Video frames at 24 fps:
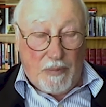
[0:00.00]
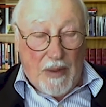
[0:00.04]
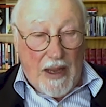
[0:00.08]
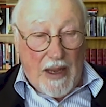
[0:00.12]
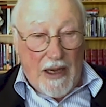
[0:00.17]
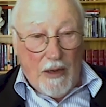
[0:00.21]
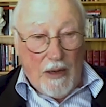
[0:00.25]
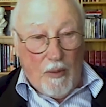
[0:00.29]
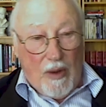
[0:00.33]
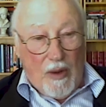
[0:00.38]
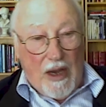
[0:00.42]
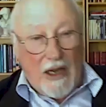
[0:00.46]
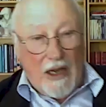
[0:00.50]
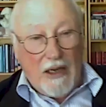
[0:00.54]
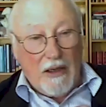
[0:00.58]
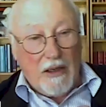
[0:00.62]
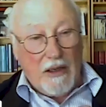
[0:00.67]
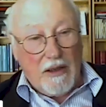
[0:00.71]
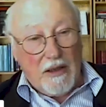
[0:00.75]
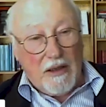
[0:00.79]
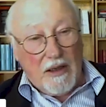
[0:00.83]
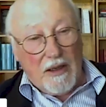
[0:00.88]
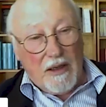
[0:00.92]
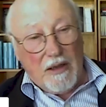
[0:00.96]
Anyway,
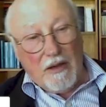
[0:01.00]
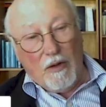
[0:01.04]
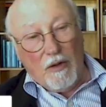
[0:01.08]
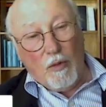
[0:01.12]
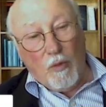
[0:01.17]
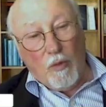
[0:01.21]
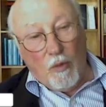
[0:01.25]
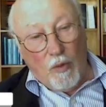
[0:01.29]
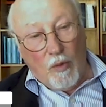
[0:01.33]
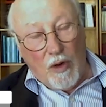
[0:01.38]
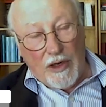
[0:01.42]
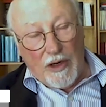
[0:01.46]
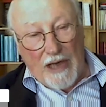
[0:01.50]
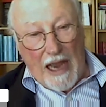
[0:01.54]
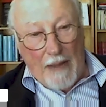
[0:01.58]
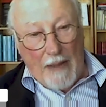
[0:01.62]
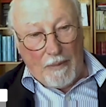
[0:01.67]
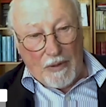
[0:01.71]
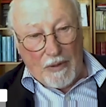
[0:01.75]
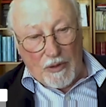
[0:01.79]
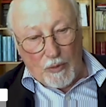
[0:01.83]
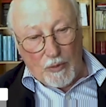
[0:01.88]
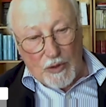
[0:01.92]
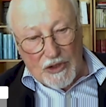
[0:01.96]
what
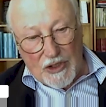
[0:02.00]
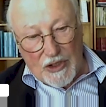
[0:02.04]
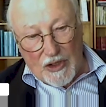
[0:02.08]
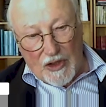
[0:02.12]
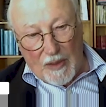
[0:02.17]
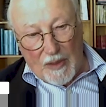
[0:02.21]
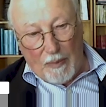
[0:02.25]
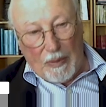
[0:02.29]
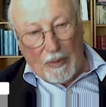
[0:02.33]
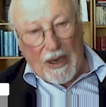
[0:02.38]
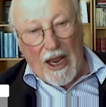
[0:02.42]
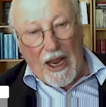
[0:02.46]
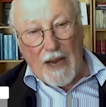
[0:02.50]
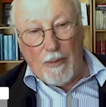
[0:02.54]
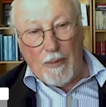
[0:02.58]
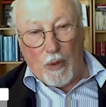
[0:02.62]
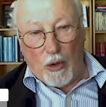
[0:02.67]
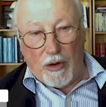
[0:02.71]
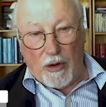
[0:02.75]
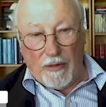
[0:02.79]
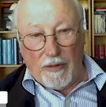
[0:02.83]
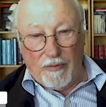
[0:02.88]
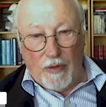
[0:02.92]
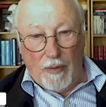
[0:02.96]
happened was that the
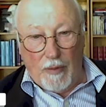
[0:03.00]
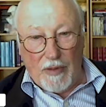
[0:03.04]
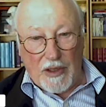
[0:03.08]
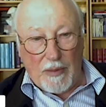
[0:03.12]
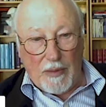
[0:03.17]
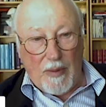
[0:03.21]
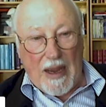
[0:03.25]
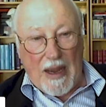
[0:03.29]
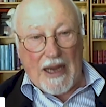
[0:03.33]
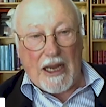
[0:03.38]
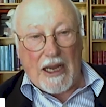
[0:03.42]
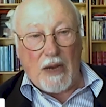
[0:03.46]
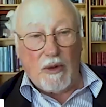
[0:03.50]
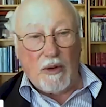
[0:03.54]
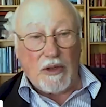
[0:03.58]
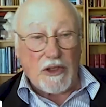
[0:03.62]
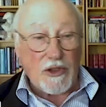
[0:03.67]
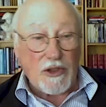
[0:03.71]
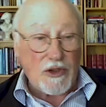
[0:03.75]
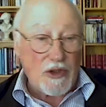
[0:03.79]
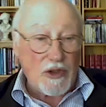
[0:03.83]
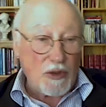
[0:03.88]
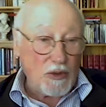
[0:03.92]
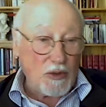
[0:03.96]
playbook from the tobacco
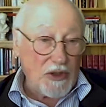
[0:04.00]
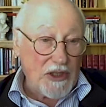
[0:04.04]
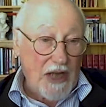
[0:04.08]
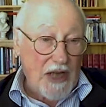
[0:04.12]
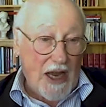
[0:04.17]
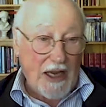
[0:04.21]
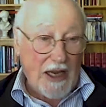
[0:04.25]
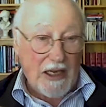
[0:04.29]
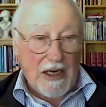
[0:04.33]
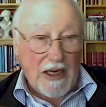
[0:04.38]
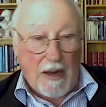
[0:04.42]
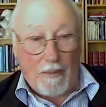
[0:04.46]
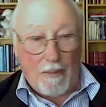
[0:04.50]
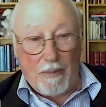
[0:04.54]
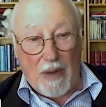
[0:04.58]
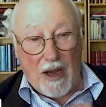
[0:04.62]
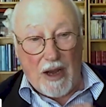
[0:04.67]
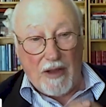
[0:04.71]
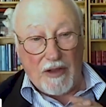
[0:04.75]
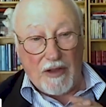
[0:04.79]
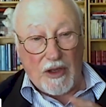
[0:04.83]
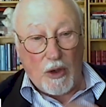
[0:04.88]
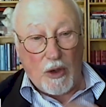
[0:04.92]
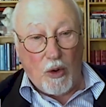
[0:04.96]
industry was taken up
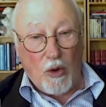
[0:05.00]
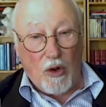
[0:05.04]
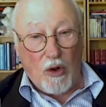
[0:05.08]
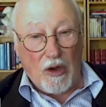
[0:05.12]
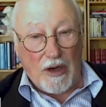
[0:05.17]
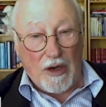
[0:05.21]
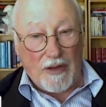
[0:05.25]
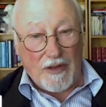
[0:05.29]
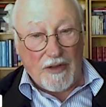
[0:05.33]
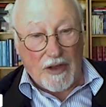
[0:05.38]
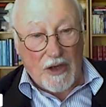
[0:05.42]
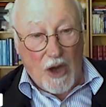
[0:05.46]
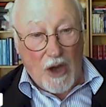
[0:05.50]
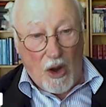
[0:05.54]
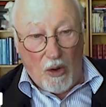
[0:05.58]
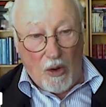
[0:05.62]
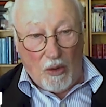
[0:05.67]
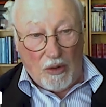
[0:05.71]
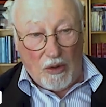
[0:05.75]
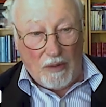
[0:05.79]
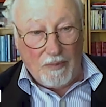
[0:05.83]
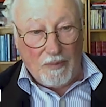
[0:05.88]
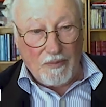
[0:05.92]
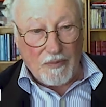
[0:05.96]
by the oil and the
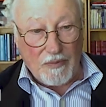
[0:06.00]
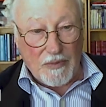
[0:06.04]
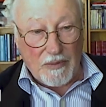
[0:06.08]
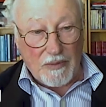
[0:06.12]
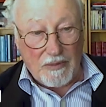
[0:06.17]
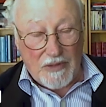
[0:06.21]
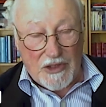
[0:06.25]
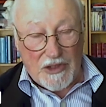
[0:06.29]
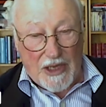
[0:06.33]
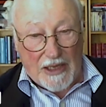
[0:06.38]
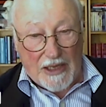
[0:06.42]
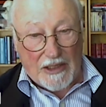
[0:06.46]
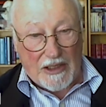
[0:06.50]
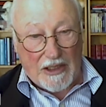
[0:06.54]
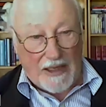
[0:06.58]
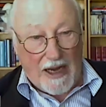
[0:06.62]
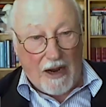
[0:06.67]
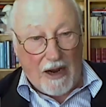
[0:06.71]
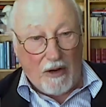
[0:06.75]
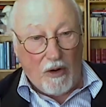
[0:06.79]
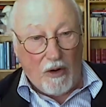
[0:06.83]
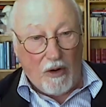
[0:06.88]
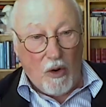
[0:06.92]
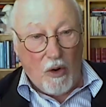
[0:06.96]
coal sector.
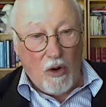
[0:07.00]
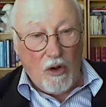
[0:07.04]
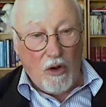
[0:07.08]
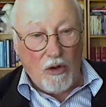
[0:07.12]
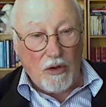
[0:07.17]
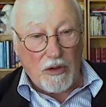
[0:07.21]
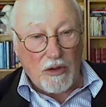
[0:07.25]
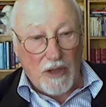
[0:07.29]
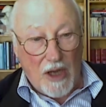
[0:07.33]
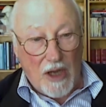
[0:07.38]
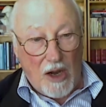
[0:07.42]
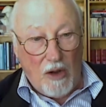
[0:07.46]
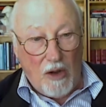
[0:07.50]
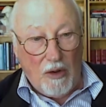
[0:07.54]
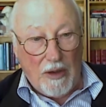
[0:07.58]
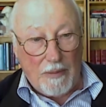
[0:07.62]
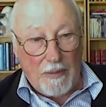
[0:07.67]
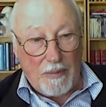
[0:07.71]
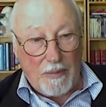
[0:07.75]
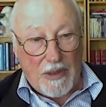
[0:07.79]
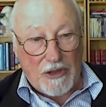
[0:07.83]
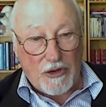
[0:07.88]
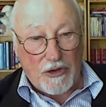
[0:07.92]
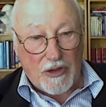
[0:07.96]
Now, oil, coal
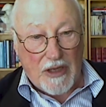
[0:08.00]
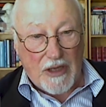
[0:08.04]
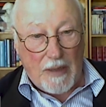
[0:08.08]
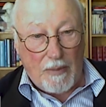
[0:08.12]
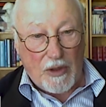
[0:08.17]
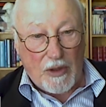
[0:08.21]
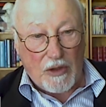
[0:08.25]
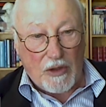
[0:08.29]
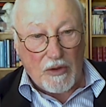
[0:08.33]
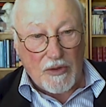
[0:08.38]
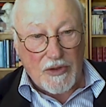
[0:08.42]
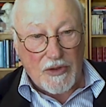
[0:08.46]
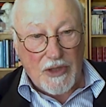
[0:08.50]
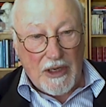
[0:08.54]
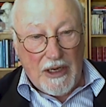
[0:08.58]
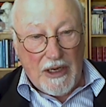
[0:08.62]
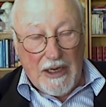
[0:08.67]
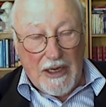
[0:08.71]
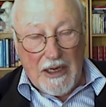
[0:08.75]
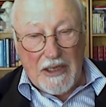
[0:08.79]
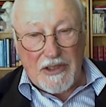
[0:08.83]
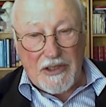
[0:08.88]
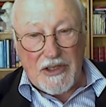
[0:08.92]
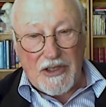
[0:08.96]
and petrochemicals
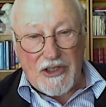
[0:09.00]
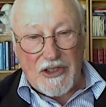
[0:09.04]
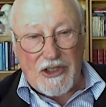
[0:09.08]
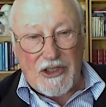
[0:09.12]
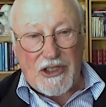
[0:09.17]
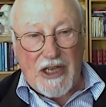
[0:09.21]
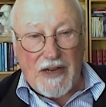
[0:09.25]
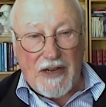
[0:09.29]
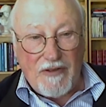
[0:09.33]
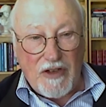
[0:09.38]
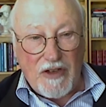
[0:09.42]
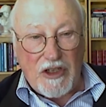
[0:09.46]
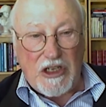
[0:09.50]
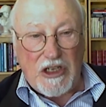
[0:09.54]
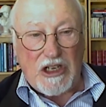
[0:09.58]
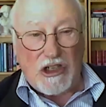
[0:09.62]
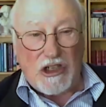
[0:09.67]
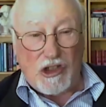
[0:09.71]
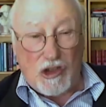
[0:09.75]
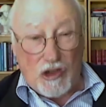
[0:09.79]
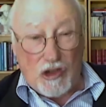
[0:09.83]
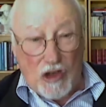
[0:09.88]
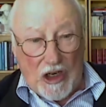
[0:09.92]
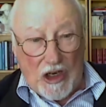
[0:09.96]
is a $7
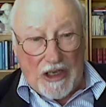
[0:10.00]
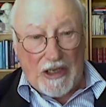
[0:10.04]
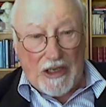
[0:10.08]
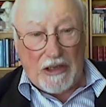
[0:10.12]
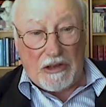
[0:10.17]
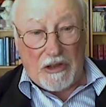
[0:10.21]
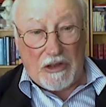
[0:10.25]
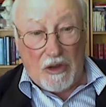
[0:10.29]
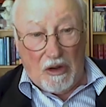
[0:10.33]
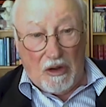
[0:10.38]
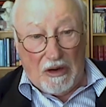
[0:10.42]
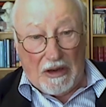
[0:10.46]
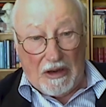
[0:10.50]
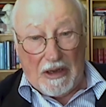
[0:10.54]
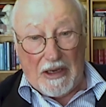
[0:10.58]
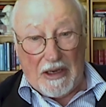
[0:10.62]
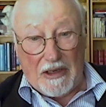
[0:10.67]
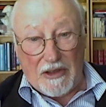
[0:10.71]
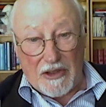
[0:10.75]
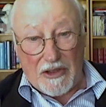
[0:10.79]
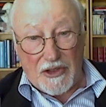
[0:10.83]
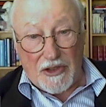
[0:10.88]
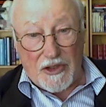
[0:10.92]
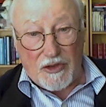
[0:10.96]
trillion
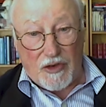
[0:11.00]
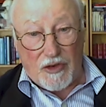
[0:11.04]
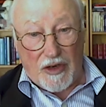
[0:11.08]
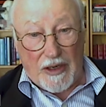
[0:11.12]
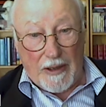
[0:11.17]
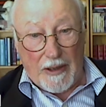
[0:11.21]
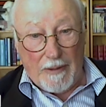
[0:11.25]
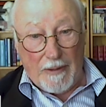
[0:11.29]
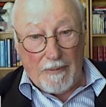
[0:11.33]
industry.